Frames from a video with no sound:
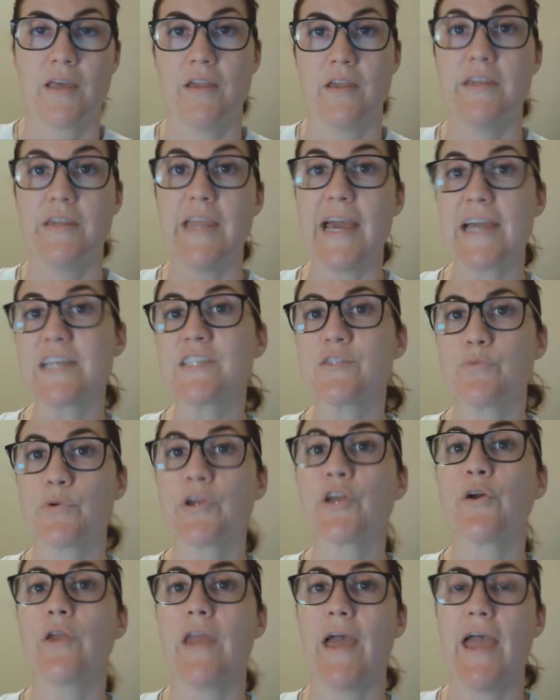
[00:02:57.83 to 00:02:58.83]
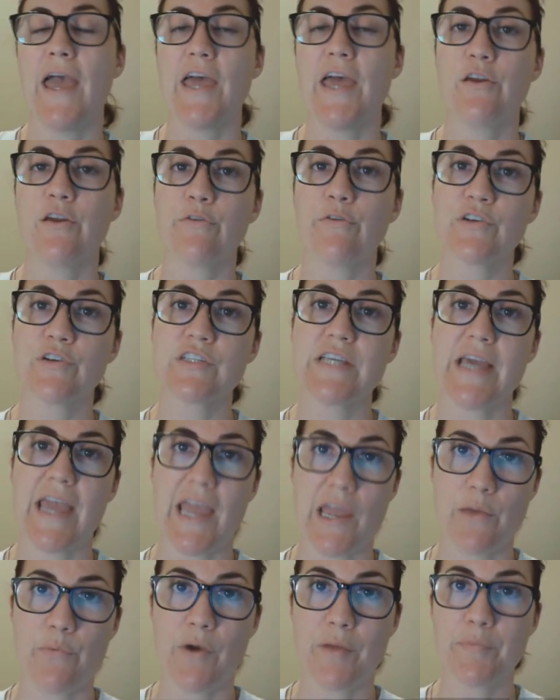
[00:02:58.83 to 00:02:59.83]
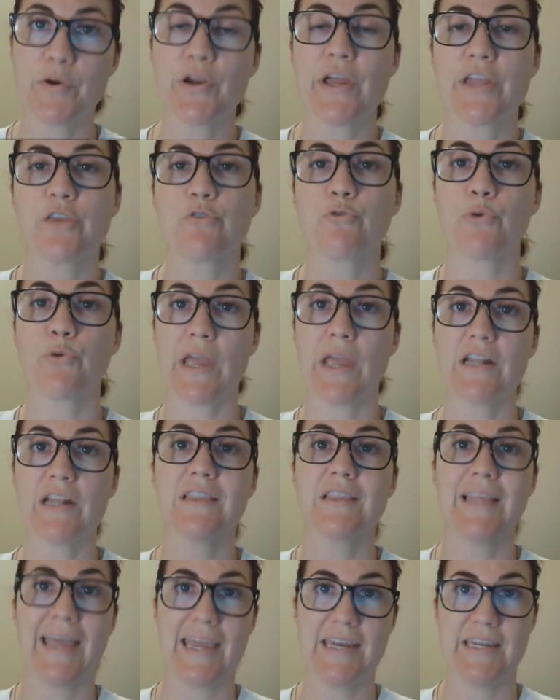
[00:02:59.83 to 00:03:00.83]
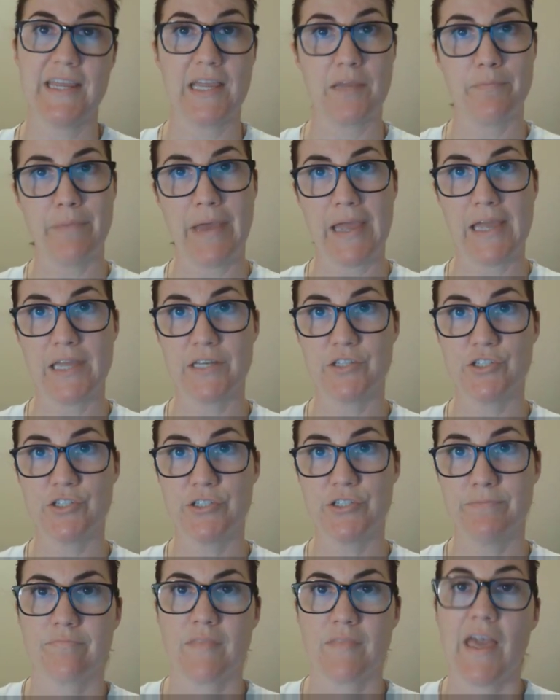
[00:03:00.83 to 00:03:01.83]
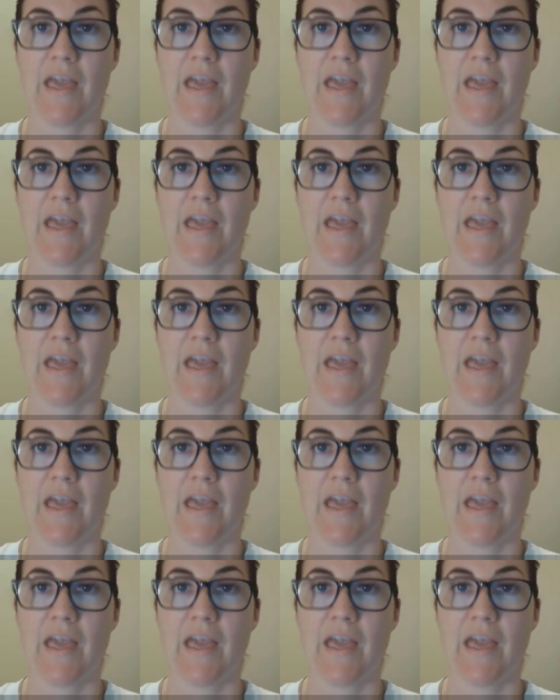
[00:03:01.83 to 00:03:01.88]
Next, we're going to head over to Aweber and create a landing page.